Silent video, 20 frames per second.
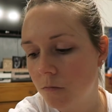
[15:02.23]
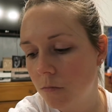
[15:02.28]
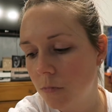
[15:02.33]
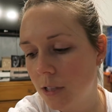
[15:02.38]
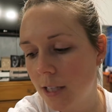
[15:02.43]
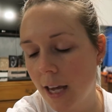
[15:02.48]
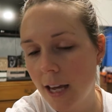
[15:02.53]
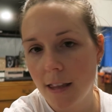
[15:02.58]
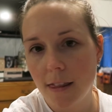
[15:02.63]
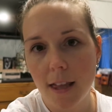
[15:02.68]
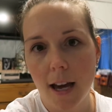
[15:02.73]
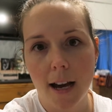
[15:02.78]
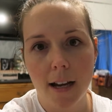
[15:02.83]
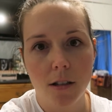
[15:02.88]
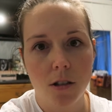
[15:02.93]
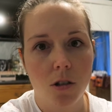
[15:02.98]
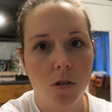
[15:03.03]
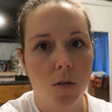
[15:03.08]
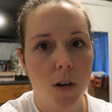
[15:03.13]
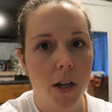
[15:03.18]
take
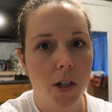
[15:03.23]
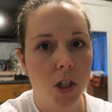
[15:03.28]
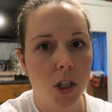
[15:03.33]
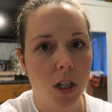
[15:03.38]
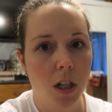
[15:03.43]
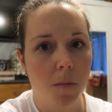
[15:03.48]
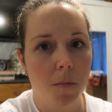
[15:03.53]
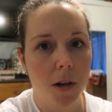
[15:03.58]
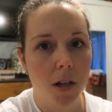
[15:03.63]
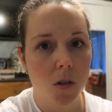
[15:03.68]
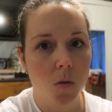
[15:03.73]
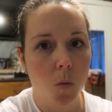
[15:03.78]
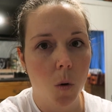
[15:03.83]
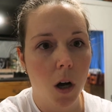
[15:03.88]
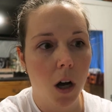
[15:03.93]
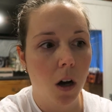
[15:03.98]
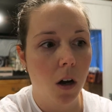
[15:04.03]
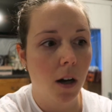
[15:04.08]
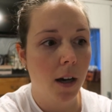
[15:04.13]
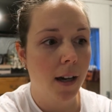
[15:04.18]
that to H&M as
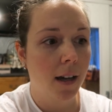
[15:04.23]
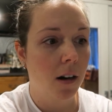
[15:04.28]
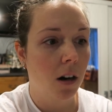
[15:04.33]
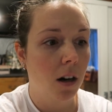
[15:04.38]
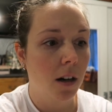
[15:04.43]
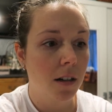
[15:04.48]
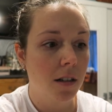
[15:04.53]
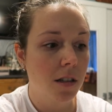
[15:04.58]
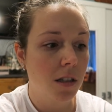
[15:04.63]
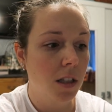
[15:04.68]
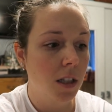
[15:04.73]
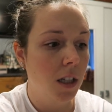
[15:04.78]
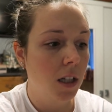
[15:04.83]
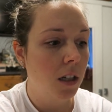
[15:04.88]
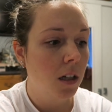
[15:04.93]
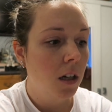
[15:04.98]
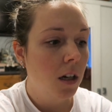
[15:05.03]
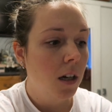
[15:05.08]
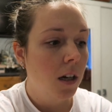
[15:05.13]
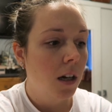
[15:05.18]
well. And
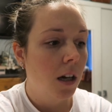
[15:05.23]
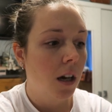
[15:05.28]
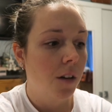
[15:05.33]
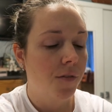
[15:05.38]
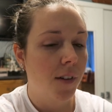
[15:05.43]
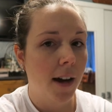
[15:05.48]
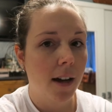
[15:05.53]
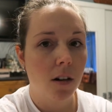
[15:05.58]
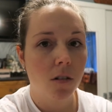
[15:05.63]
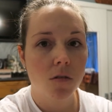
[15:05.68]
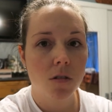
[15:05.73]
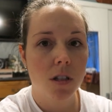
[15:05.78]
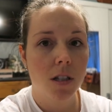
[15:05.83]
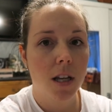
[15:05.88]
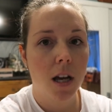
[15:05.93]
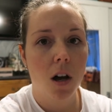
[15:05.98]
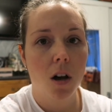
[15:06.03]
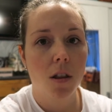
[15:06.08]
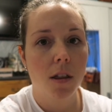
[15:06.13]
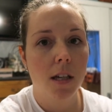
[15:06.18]
honestly, if I don't
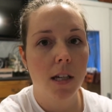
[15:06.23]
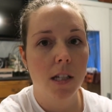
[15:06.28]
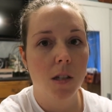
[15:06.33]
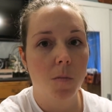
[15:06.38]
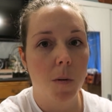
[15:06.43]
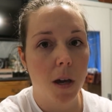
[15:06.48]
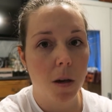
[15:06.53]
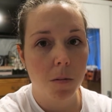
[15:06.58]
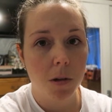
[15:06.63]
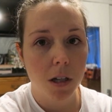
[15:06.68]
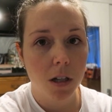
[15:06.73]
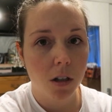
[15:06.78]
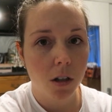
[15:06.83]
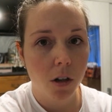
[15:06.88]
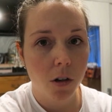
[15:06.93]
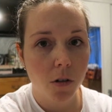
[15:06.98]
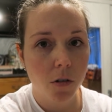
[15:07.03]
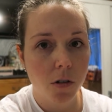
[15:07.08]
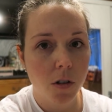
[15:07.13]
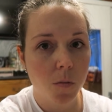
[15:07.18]
sell these baby
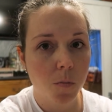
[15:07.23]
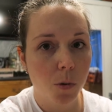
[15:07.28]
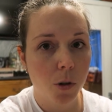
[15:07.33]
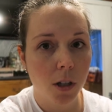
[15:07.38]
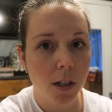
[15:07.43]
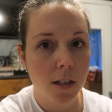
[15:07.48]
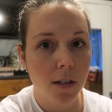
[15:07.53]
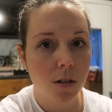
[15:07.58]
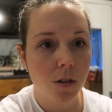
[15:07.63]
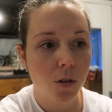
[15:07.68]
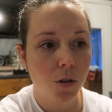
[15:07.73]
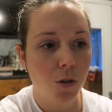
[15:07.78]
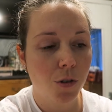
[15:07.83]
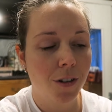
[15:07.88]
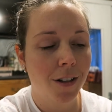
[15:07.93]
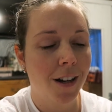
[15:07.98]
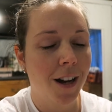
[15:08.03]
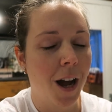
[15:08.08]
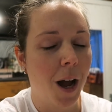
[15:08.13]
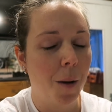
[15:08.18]
clothes pretty
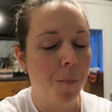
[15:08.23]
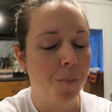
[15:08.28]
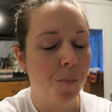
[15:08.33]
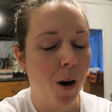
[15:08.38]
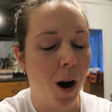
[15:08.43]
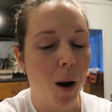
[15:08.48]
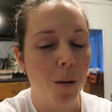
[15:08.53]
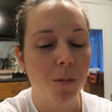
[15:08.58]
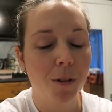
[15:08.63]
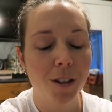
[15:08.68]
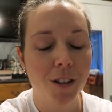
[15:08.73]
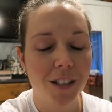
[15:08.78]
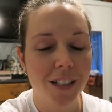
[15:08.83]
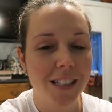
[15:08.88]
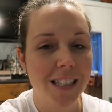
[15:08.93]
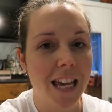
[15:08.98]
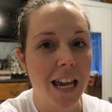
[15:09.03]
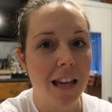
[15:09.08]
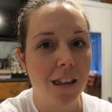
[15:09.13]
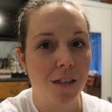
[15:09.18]
soon, I'm probably
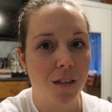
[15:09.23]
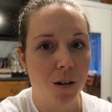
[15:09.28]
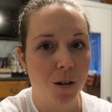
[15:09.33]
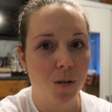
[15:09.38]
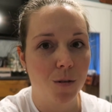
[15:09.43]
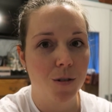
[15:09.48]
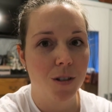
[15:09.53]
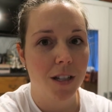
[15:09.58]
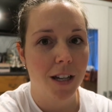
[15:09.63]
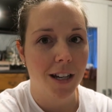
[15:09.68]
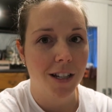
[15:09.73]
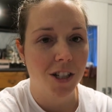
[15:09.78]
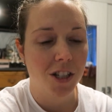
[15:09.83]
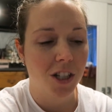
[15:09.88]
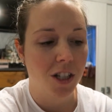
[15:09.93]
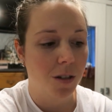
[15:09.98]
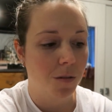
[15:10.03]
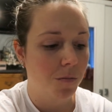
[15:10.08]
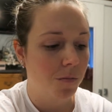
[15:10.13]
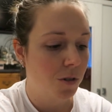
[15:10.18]
going to take those to
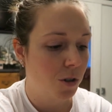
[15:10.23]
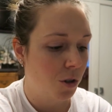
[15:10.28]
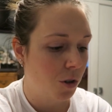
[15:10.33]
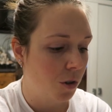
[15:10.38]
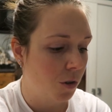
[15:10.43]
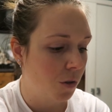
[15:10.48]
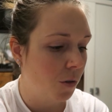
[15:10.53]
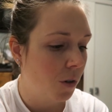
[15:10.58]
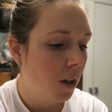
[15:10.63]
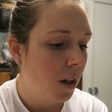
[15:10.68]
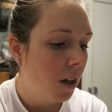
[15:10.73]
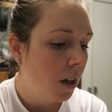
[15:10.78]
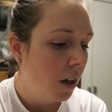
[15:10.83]
H&M too.